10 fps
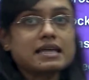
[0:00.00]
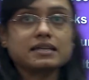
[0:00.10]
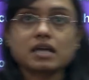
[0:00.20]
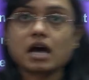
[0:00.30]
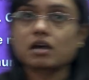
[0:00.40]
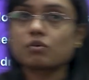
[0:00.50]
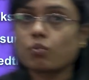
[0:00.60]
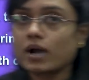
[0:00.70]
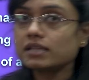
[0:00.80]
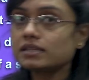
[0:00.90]
that are
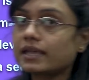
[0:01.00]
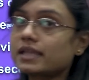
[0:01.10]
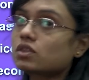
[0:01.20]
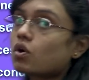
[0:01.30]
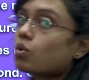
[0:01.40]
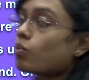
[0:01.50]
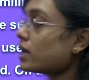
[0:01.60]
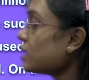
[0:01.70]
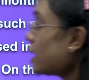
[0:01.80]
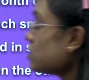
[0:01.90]
1/10 or
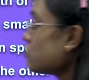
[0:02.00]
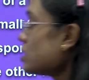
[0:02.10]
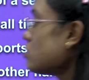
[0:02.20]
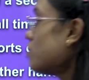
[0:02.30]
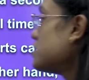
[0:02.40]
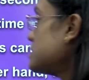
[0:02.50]
1/100th of a